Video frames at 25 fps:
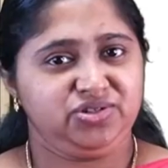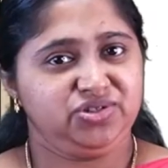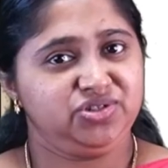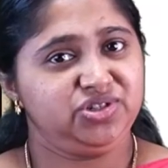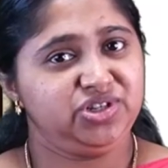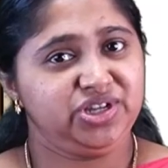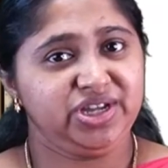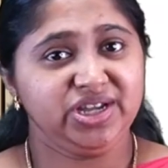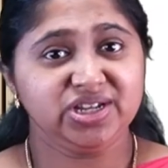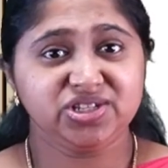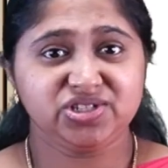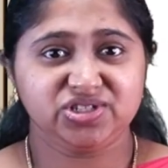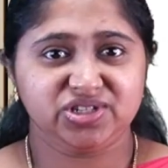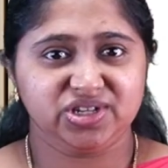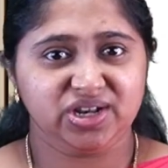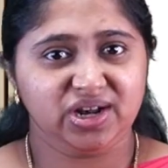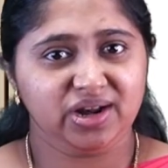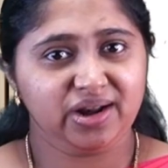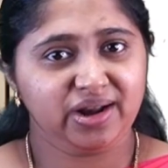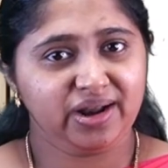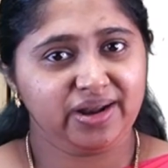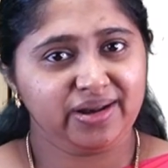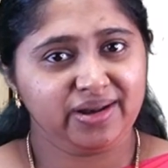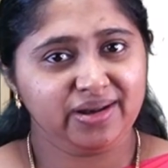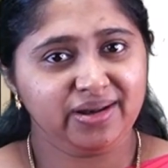Dear
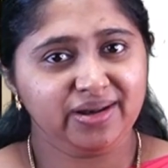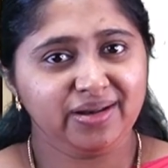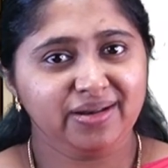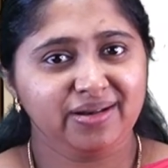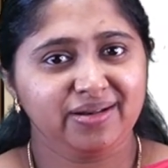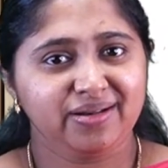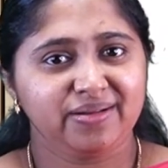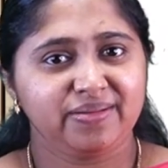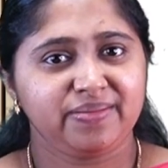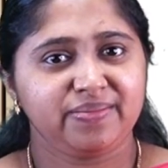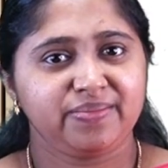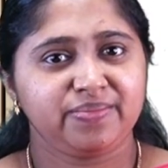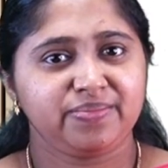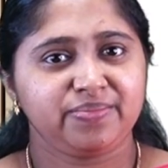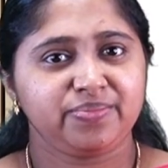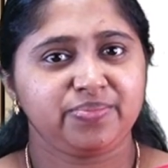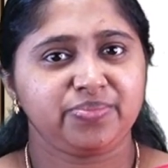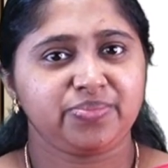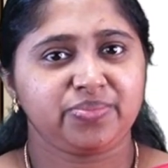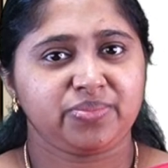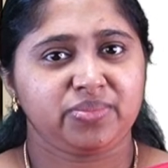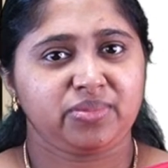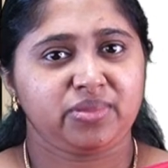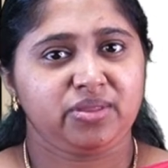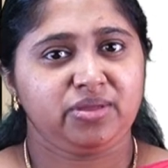children,
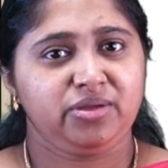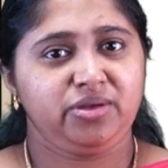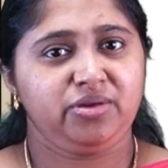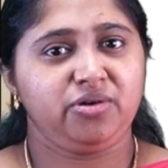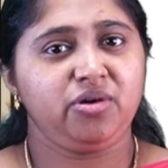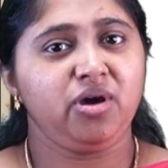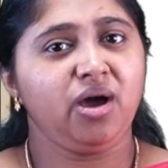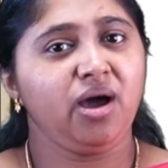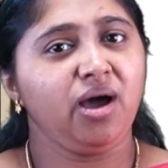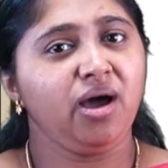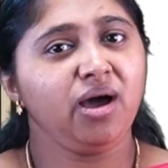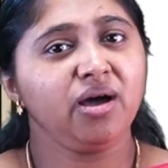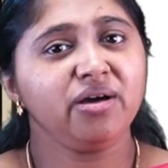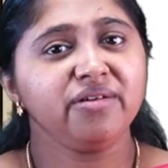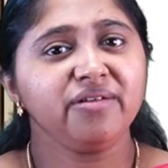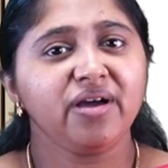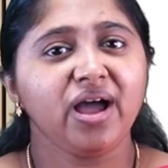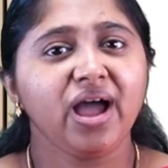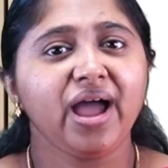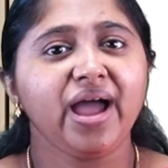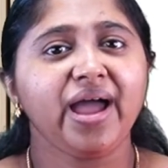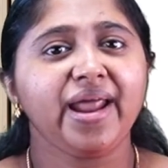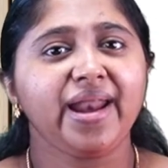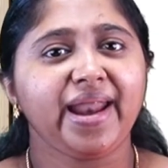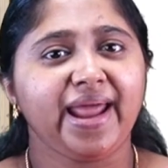you have
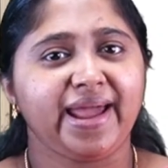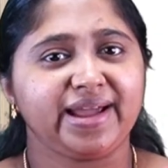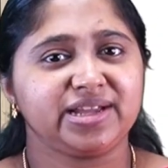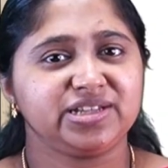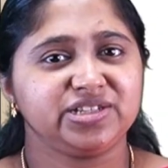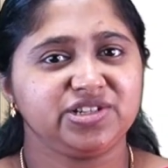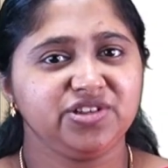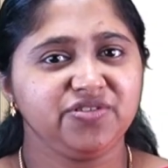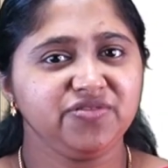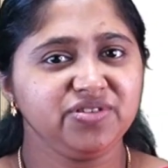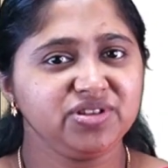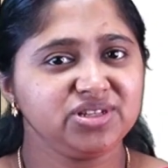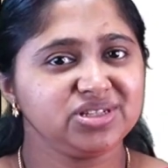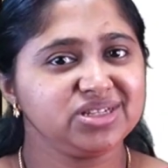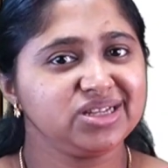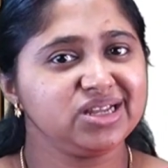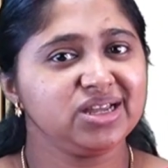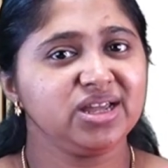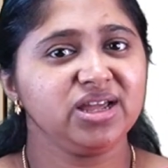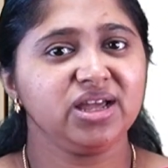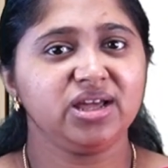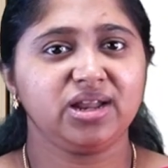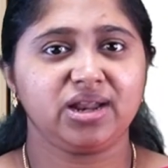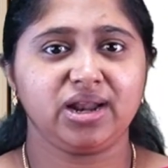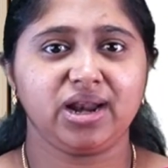an activity
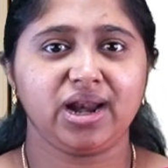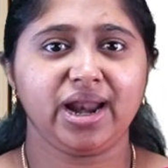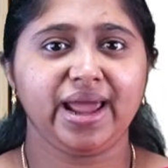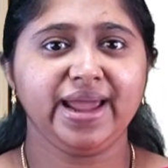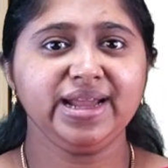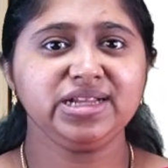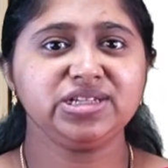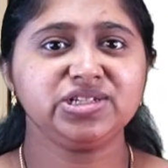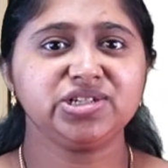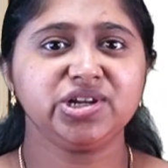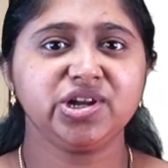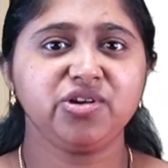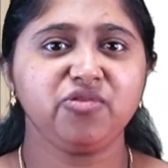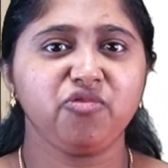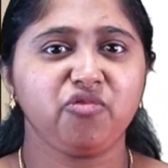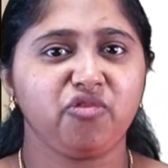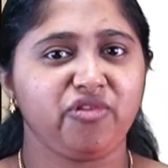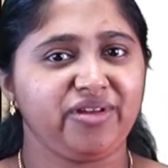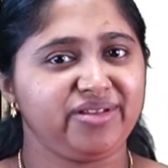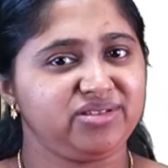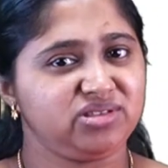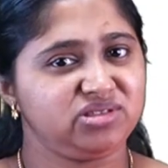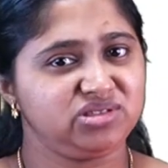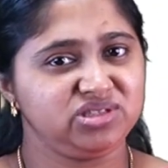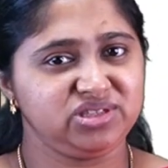related
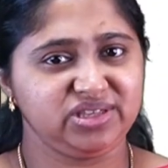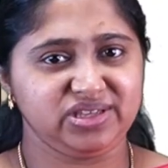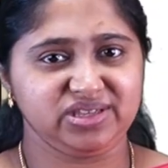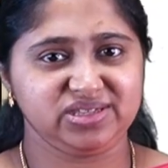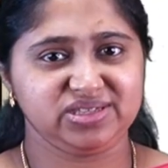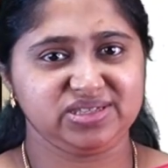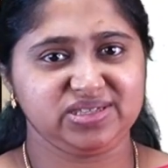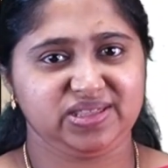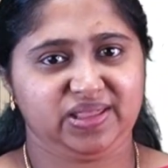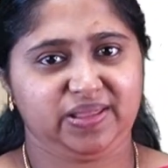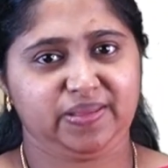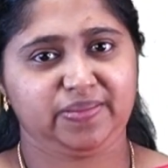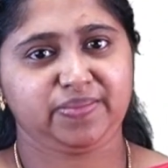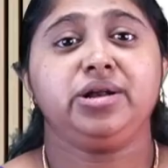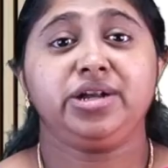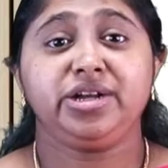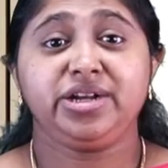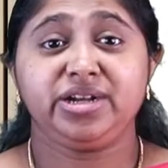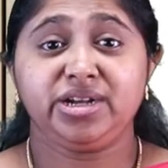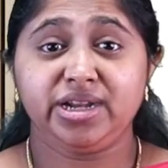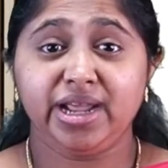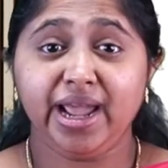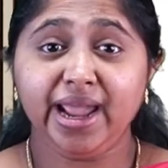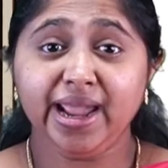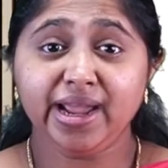with this.
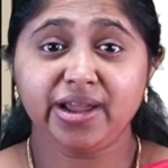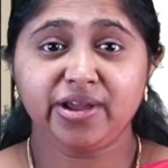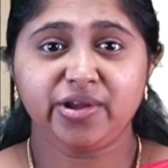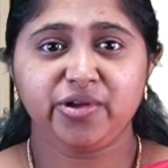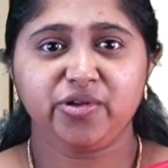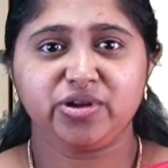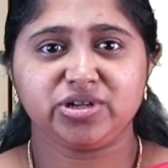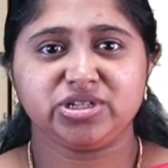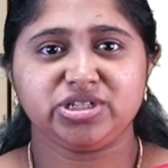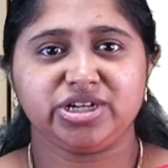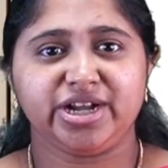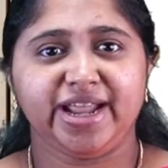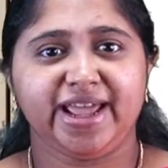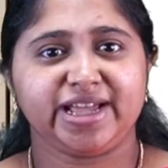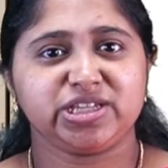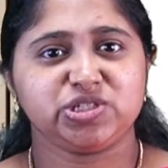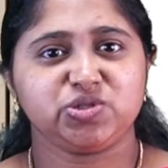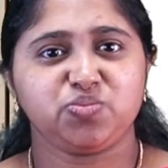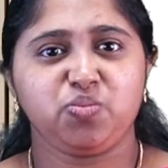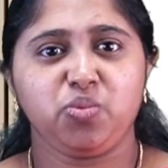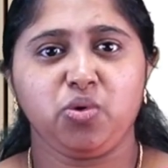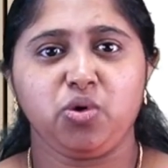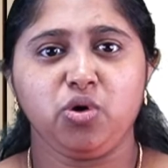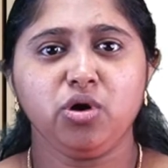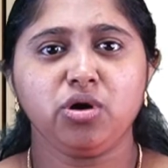Take your
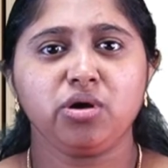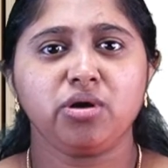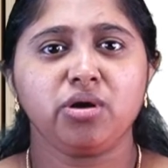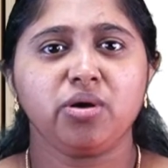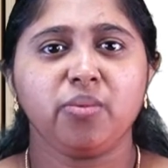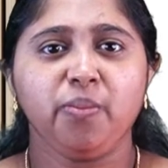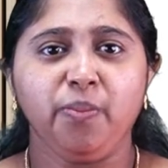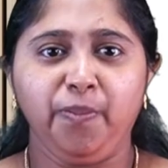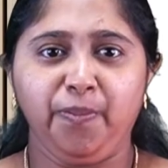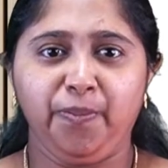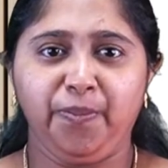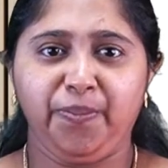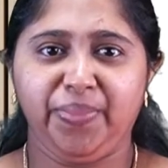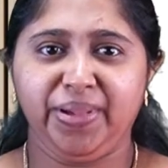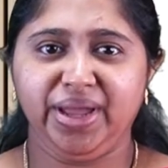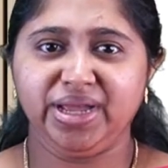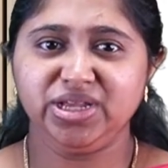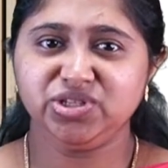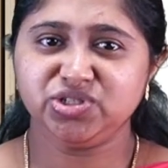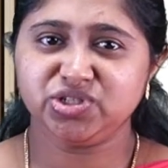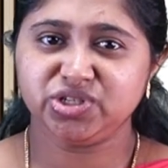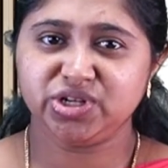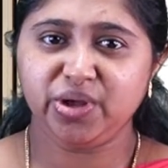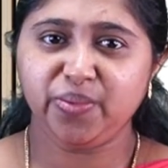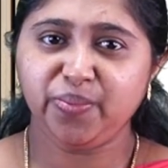textbook
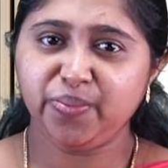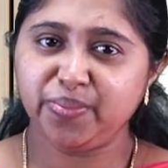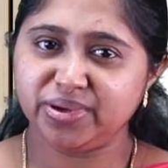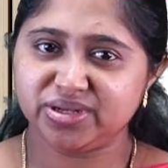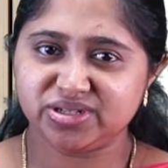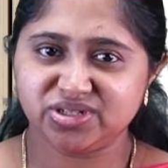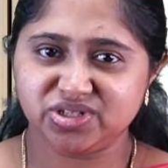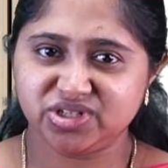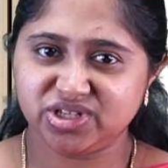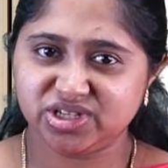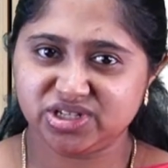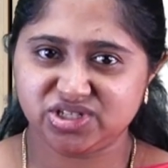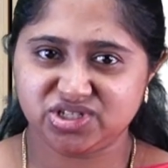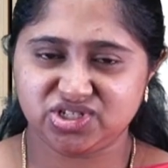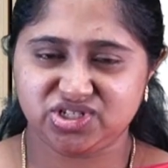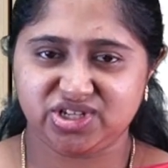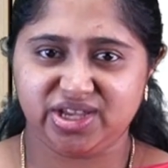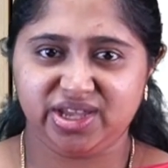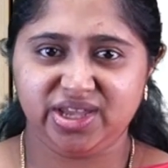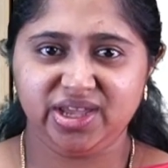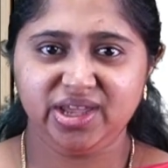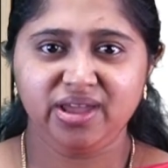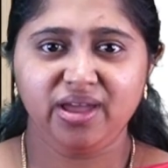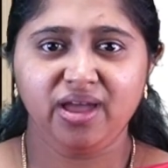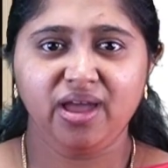page number
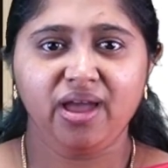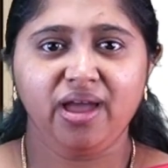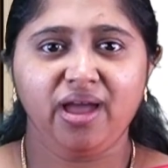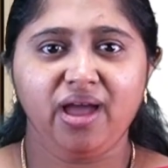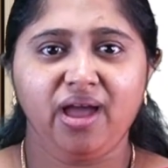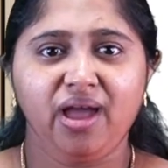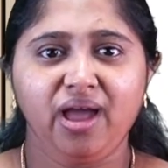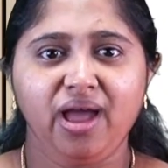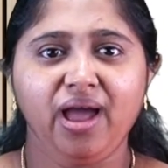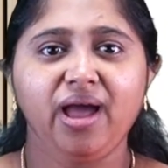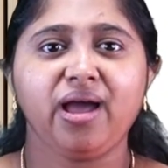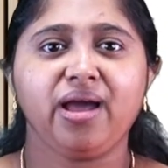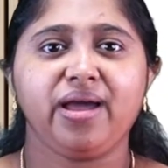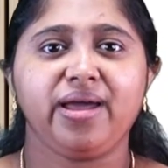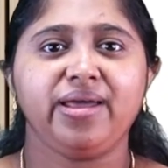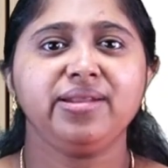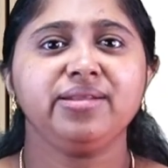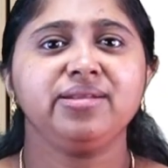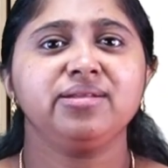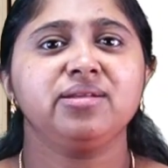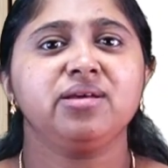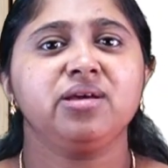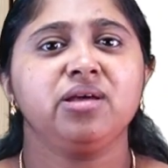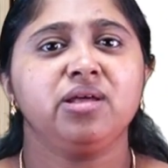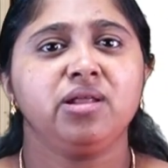60 and
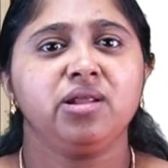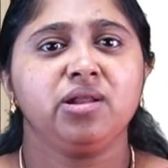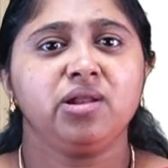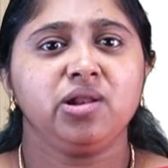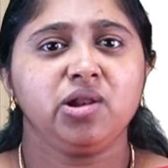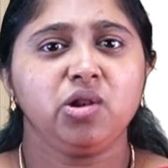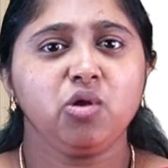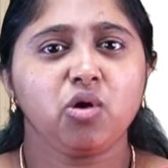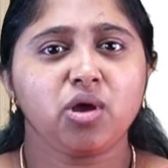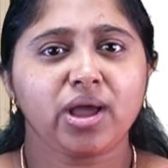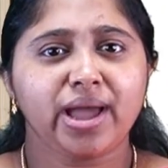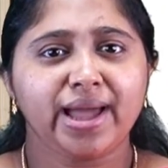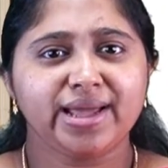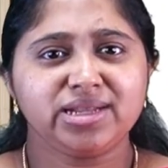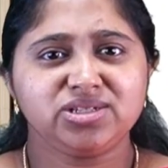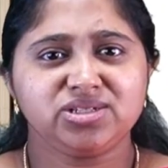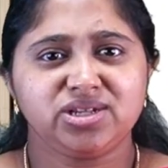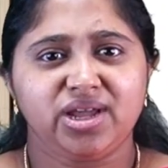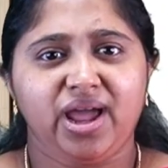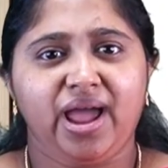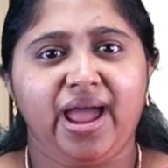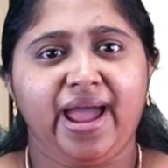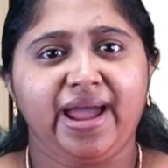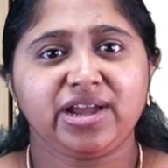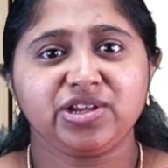look at
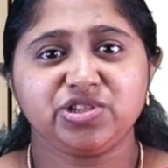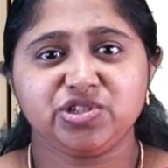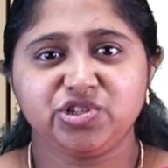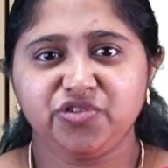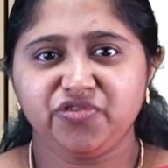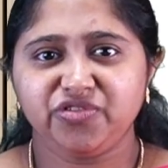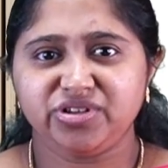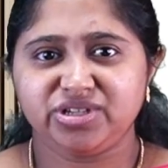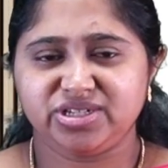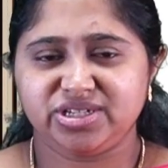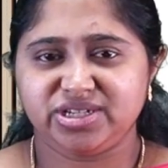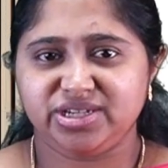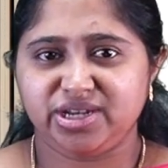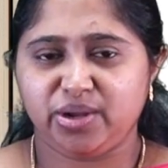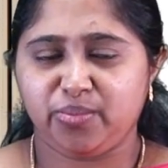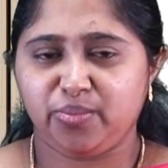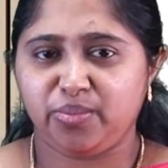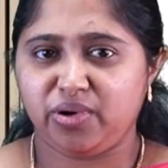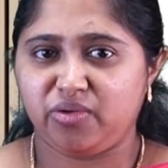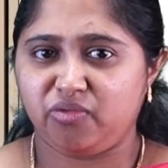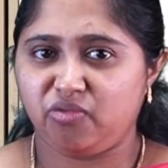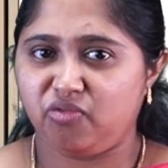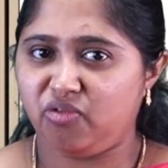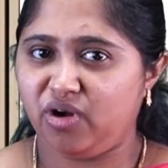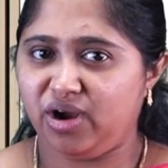activity
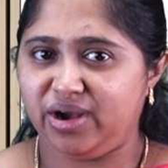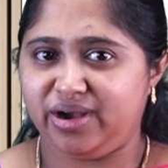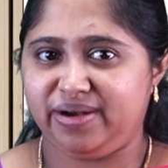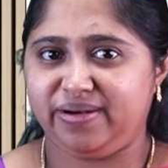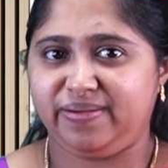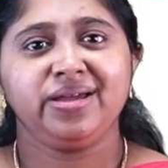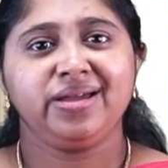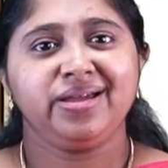number 1.